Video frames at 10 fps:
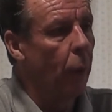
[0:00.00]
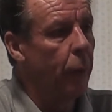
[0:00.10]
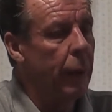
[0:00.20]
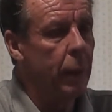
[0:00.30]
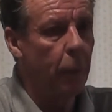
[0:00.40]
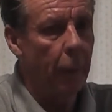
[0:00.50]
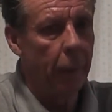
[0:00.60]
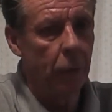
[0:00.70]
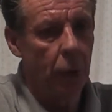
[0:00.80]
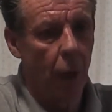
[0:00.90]
Within the
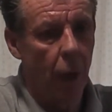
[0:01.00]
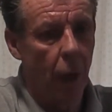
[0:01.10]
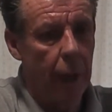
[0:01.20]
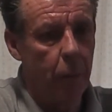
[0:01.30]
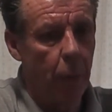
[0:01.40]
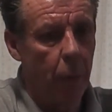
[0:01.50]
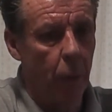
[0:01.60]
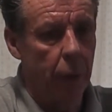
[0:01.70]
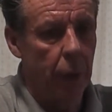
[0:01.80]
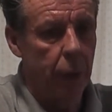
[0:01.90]
pros in
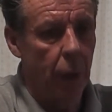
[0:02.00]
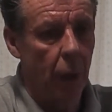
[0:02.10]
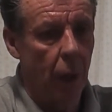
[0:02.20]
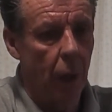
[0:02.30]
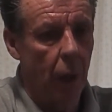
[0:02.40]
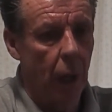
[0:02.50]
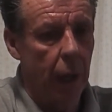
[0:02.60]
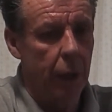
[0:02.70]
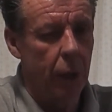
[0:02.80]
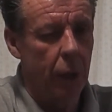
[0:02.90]
Brentwood, there's a